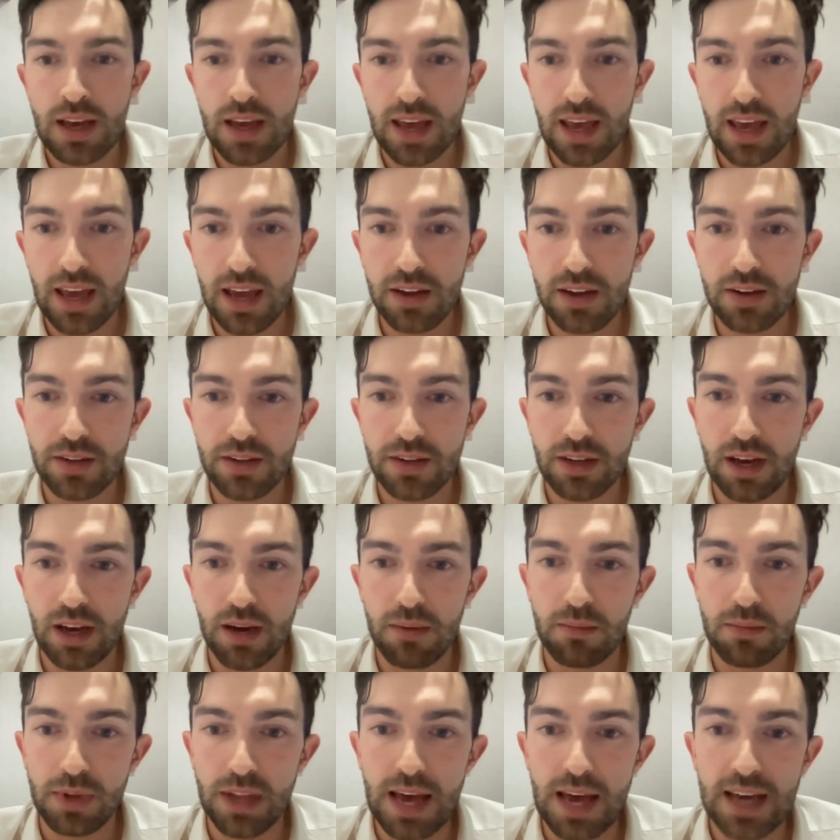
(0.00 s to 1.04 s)
And
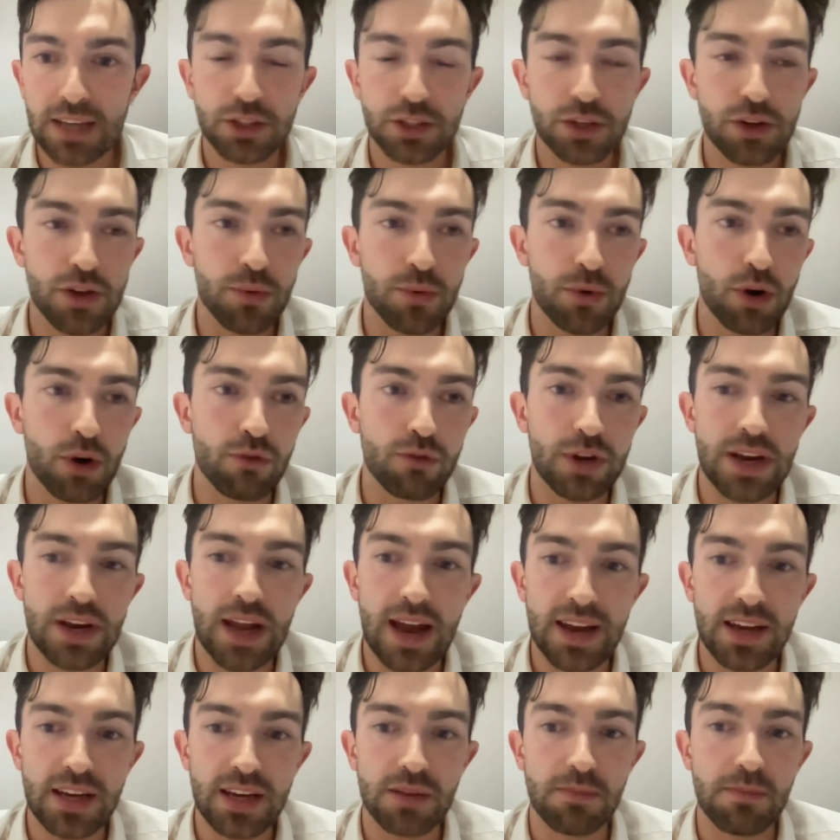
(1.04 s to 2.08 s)
last year there were over
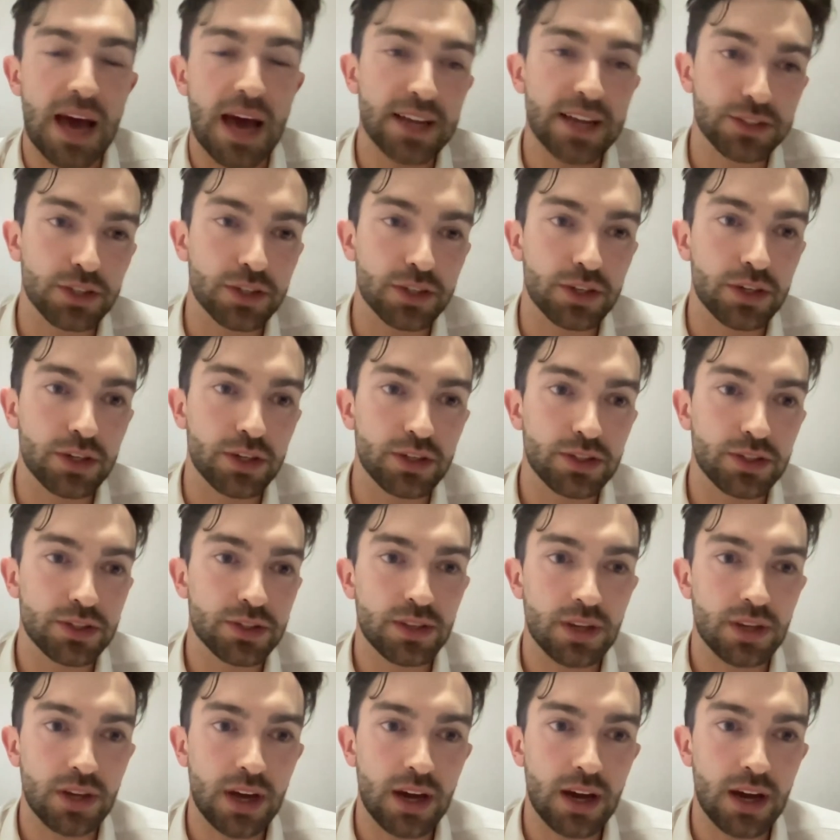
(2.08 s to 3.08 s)
90 massacres